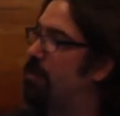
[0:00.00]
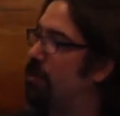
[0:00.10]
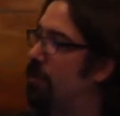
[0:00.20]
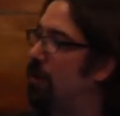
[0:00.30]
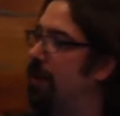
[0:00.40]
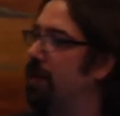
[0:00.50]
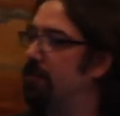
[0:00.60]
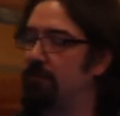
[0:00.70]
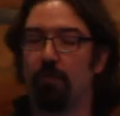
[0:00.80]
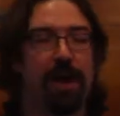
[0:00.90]

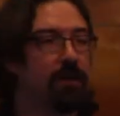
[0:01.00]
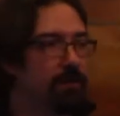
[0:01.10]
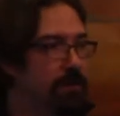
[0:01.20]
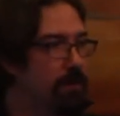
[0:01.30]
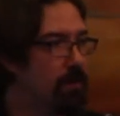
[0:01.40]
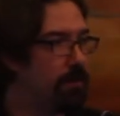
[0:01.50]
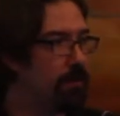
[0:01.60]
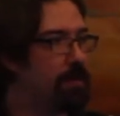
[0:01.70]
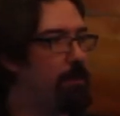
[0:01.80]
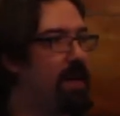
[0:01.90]
installing Rails and all of
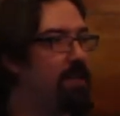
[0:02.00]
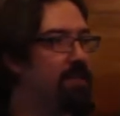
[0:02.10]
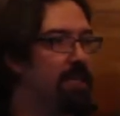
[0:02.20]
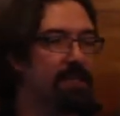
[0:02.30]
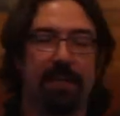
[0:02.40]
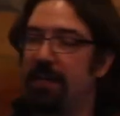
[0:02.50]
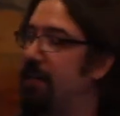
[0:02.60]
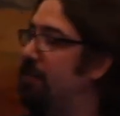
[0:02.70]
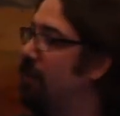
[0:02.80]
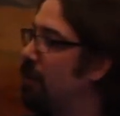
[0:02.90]
the dependencies that it
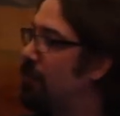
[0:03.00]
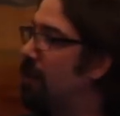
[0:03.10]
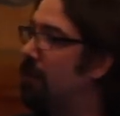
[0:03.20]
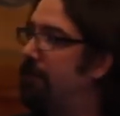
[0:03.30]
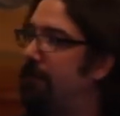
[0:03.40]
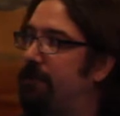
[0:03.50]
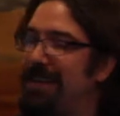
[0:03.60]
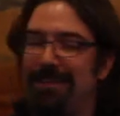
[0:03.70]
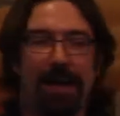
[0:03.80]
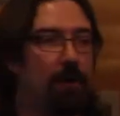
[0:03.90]
needs,
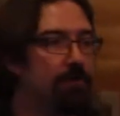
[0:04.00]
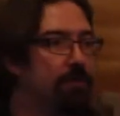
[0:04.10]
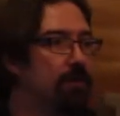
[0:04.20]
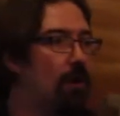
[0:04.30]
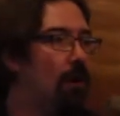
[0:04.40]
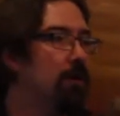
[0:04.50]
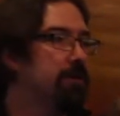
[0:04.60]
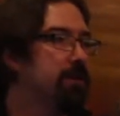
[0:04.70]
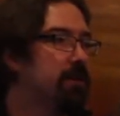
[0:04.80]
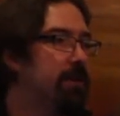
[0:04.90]
315,000
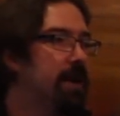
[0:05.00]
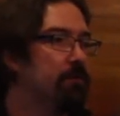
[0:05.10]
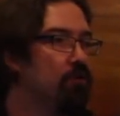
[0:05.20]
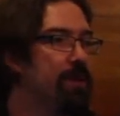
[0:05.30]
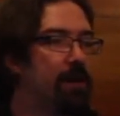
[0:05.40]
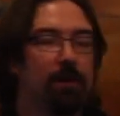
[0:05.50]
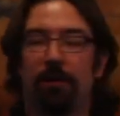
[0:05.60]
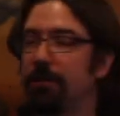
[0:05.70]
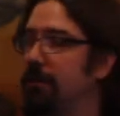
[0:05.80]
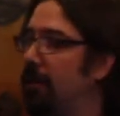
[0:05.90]
calls that are made, Ruby
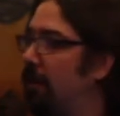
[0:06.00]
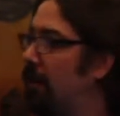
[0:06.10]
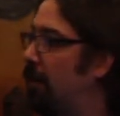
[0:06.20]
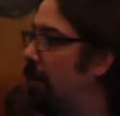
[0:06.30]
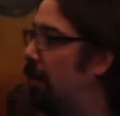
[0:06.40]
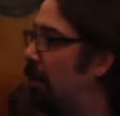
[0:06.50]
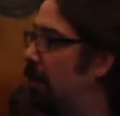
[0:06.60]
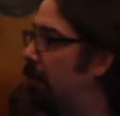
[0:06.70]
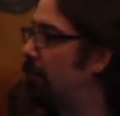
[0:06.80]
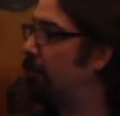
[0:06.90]
calls.
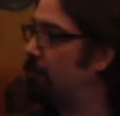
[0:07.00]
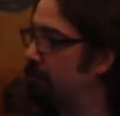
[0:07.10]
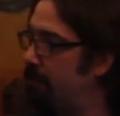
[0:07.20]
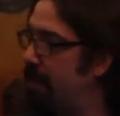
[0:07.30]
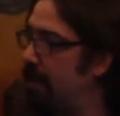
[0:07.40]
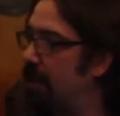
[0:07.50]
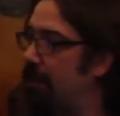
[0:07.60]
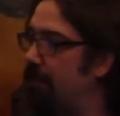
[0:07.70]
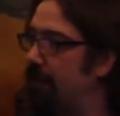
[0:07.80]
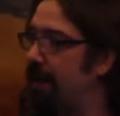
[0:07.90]
Uh, making
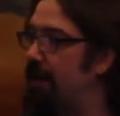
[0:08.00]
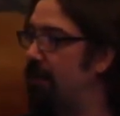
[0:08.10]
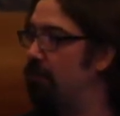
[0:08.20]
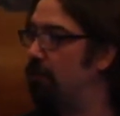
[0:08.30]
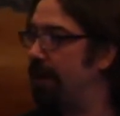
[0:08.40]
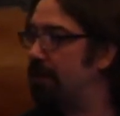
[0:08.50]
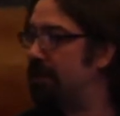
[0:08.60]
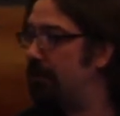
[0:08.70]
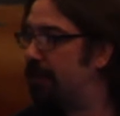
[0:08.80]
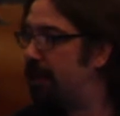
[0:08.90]
a, generating a new
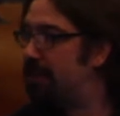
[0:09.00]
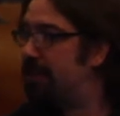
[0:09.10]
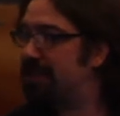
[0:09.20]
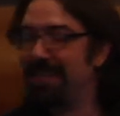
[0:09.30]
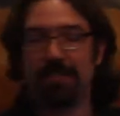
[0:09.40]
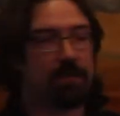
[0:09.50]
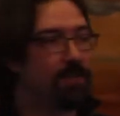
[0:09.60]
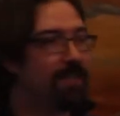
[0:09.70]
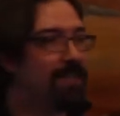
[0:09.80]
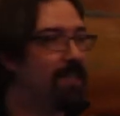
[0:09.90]
Rails application,
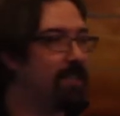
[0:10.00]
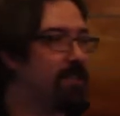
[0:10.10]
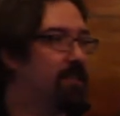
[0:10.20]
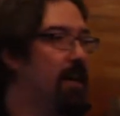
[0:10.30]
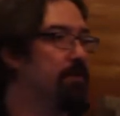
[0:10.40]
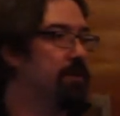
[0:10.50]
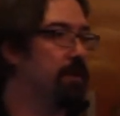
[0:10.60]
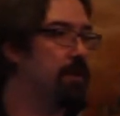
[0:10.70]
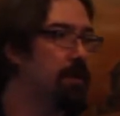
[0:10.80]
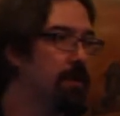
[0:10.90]
606,000.